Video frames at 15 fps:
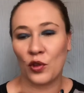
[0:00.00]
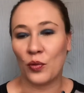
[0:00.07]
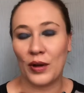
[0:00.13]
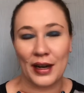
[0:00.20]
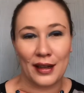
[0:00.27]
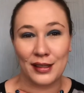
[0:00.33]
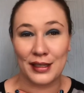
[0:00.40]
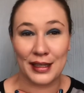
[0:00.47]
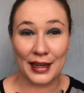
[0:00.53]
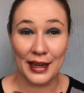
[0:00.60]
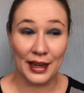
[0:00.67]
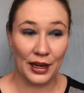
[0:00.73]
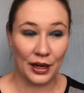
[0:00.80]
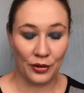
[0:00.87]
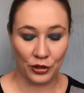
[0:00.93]
what else to get
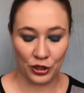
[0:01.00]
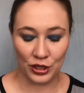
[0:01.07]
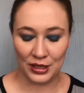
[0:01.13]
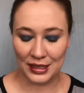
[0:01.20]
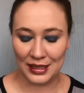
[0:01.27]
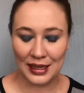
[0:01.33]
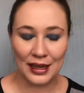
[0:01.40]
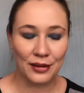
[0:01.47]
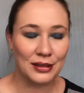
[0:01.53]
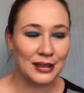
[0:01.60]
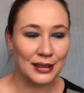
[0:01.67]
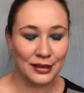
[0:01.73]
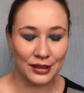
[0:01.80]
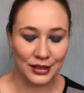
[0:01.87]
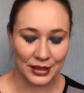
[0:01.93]
and I was just I was a
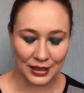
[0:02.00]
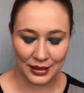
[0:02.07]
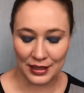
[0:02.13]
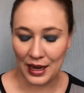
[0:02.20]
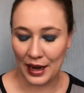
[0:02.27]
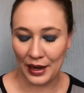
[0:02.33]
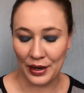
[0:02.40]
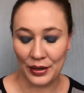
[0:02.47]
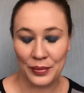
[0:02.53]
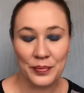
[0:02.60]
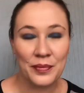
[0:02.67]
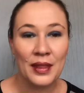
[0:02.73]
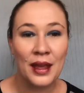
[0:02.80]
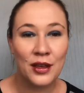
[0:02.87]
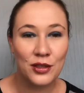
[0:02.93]
little tired.
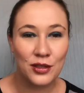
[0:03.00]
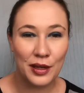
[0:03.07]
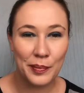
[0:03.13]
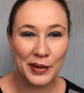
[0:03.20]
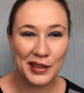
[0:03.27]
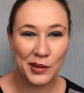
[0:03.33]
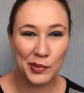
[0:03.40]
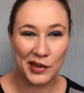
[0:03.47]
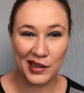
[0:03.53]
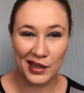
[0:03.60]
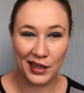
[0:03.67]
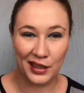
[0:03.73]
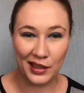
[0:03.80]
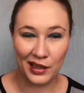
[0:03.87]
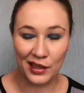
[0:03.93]
So I picked up a
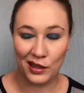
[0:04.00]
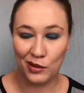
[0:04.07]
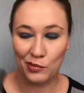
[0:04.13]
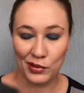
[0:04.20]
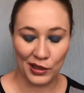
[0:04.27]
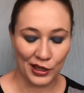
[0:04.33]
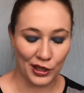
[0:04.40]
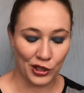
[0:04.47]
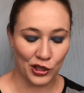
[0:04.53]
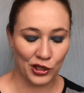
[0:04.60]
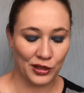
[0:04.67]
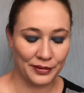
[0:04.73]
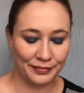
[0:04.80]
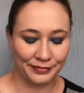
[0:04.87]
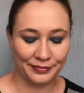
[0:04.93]
Kylie blush.
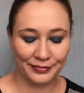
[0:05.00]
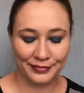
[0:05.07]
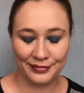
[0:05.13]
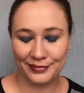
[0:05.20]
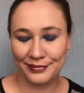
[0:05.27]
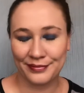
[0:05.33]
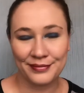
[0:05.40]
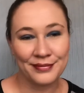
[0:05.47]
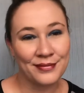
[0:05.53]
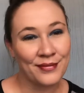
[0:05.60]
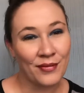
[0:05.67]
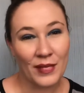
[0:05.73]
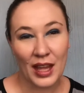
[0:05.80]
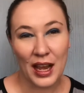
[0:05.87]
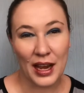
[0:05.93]

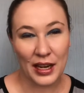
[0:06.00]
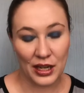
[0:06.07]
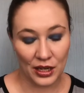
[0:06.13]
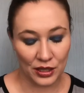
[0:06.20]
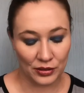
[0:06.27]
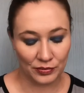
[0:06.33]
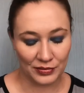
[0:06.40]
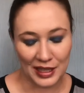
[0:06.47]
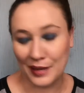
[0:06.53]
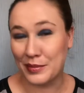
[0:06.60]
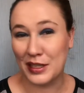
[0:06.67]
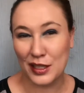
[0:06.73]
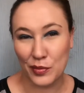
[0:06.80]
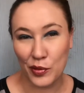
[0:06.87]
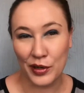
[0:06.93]
I know. I'm
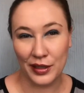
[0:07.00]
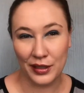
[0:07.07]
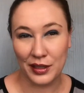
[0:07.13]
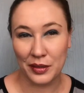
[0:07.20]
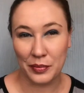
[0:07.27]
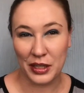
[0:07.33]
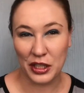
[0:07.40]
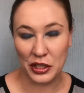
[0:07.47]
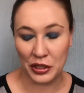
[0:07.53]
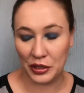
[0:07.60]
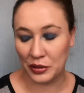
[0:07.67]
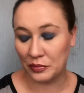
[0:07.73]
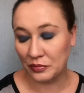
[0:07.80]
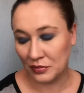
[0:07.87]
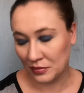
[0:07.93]
disappointed in me
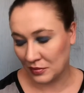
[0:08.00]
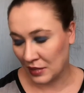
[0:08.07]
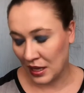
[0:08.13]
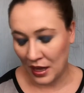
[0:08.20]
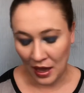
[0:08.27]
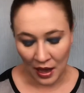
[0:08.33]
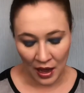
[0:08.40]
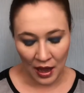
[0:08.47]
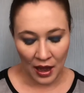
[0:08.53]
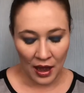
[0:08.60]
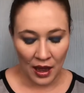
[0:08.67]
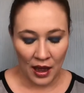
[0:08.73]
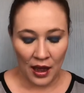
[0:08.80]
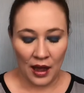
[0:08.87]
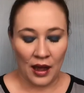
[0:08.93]
too.
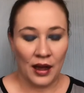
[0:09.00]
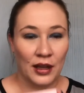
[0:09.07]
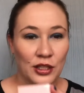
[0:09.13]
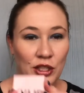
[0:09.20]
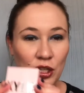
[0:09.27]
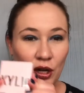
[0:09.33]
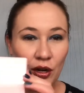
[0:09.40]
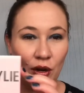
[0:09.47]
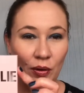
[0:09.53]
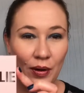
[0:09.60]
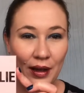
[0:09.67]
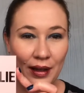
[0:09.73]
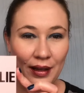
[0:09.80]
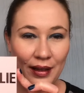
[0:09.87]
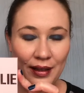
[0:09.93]
So
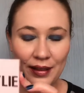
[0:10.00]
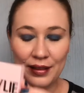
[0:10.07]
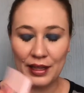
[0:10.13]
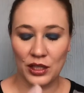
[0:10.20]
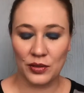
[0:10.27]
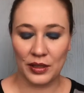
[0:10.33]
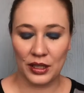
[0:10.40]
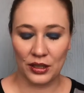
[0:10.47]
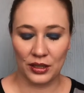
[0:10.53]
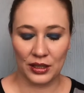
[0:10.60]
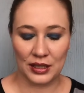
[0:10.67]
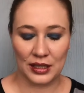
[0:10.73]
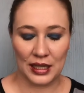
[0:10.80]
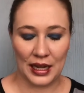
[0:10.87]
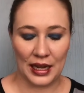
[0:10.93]
that's what it
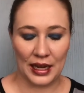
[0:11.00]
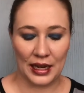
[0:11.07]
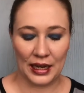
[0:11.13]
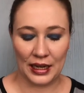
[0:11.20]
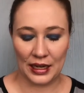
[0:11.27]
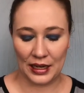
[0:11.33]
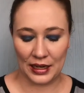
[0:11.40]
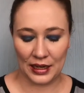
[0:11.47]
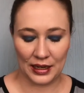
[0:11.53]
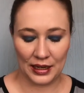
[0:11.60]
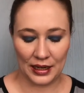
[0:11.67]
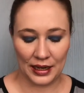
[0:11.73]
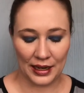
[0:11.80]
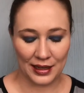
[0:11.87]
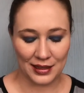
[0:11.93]
looks like.
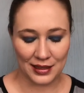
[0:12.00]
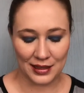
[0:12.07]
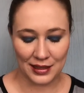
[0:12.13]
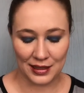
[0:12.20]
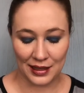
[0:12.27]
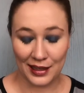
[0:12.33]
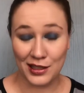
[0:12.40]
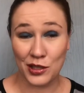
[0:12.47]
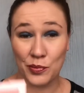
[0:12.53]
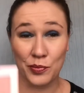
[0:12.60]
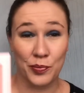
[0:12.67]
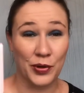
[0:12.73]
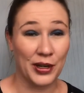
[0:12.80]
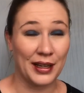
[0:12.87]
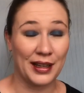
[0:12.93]
It's it's a
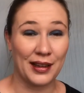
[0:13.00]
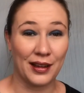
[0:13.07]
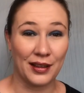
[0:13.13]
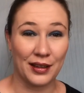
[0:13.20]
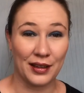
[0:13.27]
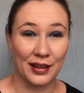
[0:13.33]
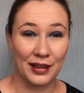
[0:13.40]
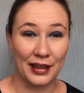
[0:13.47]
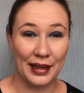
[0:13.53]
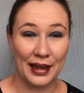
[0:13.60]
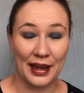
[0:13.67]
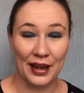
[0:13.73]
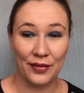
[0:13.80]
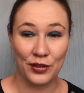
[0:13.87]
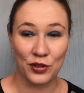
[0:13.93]
pretty color. Like
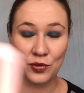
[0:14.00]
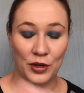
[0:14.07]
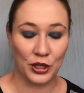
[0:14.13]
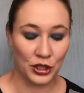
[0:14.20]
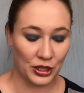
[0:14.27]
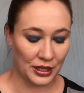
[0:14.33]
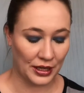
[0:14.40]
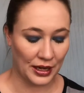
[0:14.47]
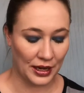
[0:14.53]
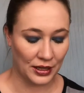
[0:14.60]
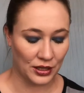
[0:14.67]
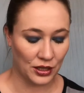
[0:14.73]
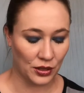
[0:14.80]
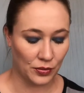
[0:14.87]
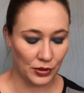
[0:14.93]
I haven't swatched it yet,
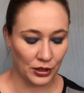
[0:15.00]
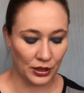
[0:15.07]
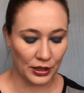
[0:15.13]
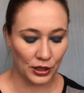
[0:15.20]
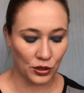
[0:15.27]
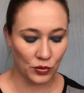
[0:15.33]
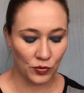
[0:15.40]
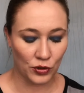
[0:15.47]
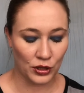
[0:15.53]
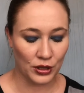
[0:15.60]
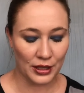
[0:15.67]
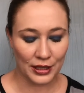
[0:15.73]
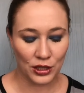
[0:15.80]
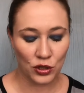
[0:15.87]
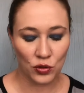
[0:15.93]
so let's
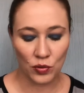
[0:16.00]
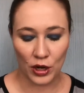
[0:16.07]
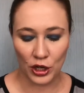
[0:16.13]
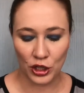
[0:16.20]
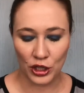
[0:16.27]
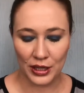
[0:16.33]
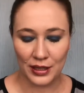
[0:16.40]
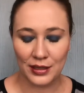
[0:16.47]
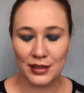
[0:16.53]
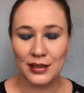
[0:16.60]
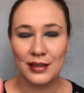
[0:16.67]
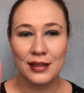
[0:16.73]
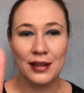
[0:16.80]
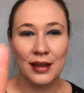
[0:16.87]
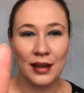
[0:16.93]
let's swatch it.
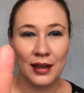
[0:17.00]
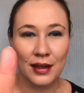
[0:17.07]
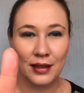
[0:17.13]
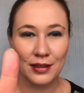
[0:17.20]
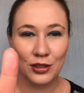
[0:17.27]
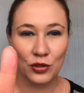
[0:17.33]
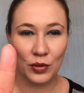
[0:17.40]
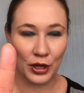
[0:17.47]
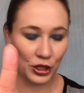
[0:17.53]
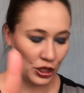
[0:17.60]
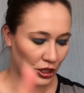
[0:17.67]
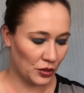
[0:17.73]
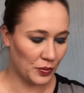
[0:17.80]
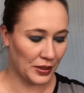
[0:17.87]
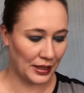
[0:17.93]
Swatch
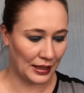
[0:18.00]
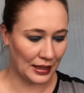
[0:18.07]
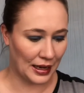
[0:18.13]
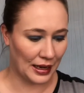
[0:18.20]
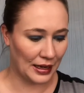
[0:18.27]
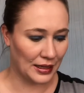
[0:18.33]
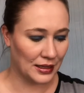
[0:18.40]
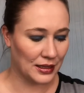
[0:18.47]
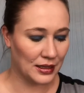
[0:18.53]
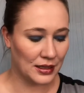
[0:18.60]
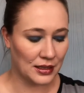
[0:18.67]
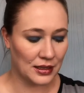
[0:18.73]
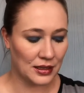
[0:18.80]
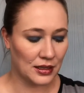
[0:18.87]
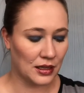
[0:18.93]
is pretty
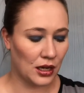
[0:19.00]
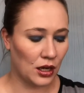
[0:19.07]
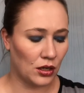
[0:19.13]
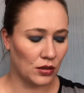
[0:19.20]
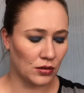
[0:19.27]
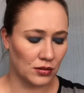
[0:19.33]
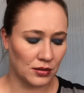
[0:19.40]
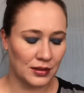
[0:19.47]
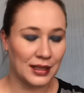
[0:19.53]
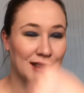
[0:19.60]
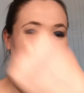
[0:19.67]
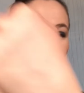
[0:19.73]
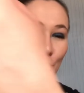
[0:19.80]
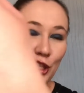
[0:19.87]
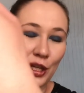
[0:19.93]
nice. Oh, that's
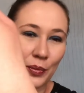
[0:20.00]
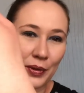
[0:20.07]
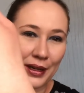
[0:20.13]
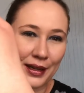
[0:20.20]
actually a pretty